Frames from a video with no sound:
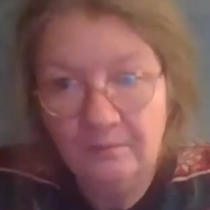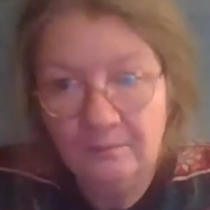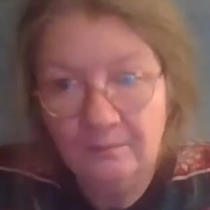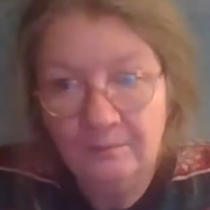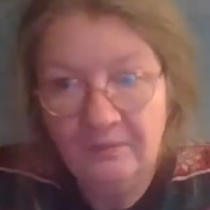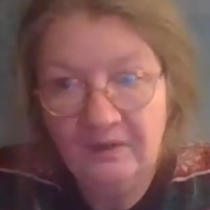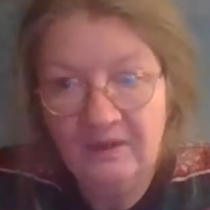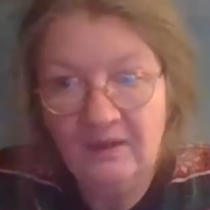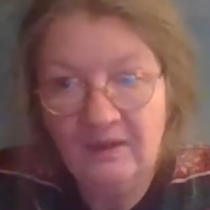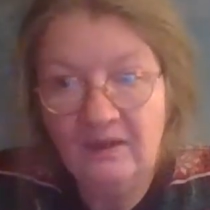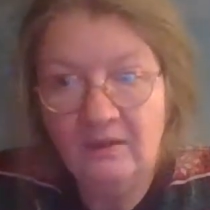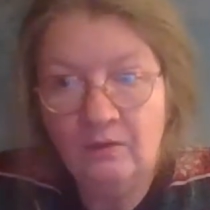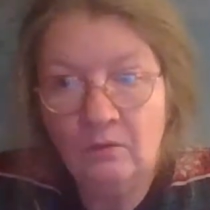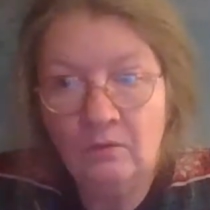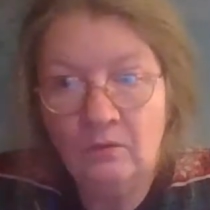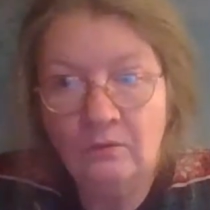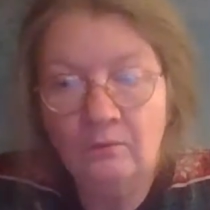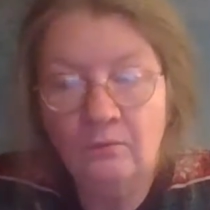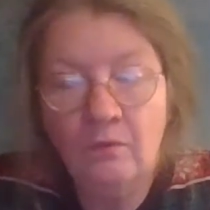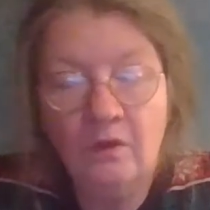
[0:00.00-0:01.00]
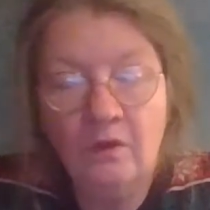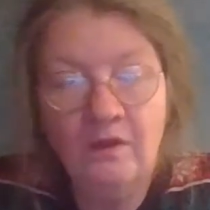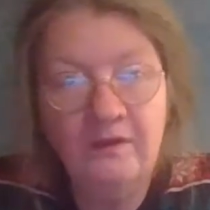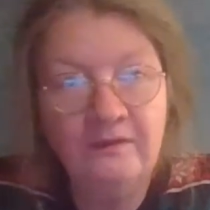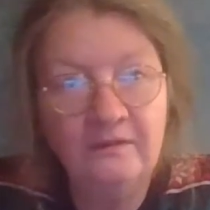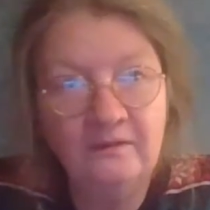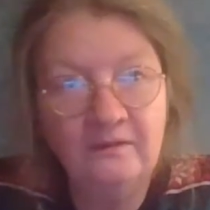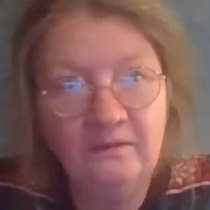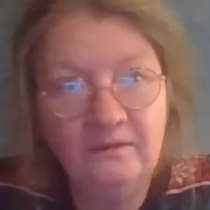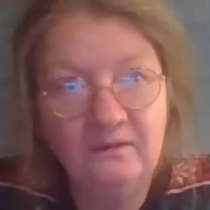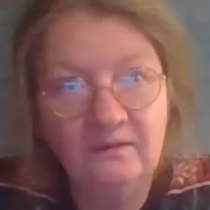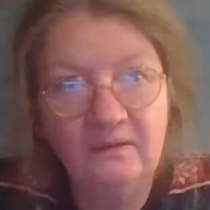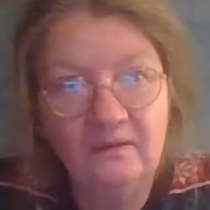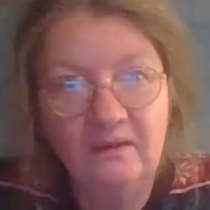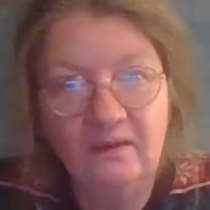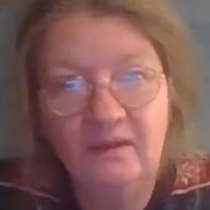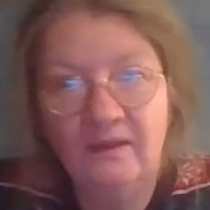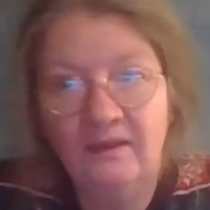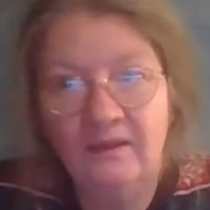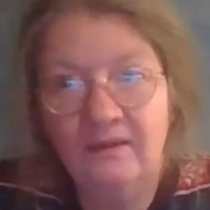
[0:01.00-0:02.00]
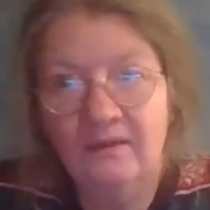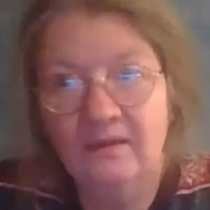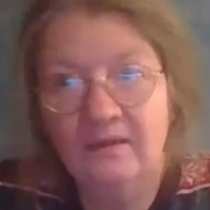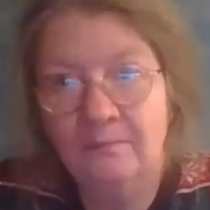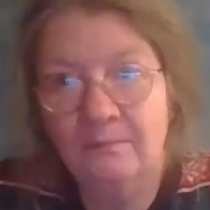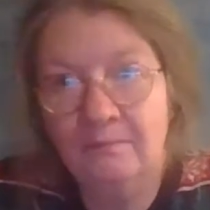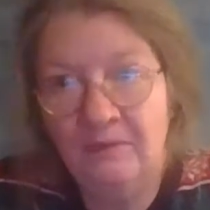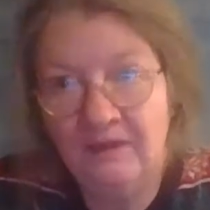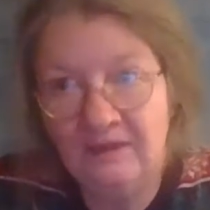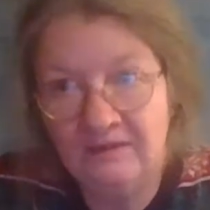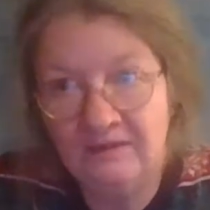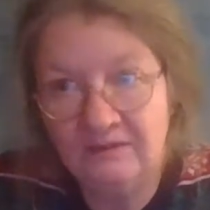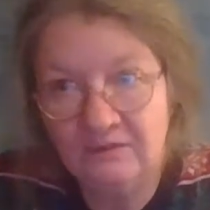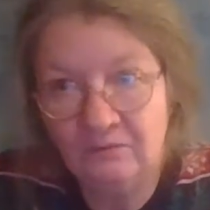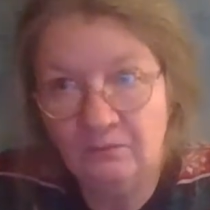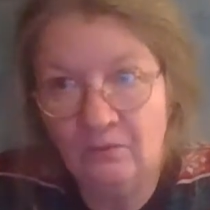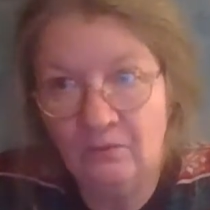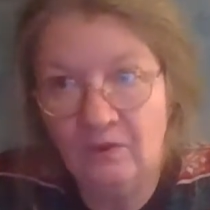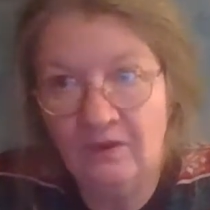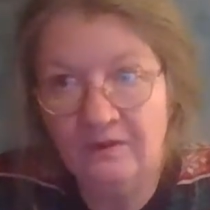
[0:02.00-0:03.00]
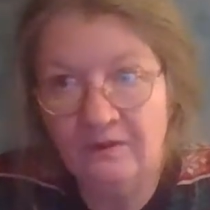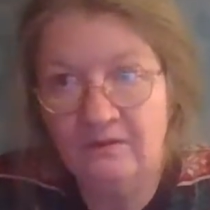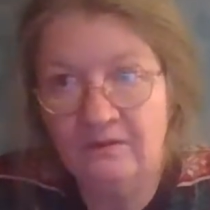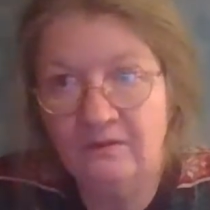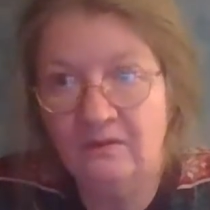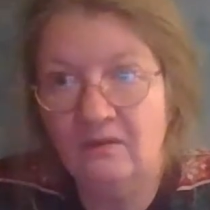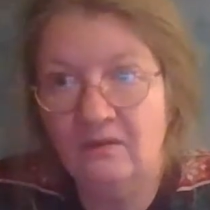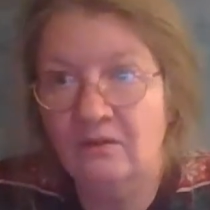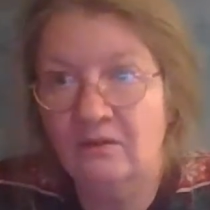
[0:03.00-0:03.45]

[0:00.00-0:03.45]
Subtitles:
be a good one and a blessed one.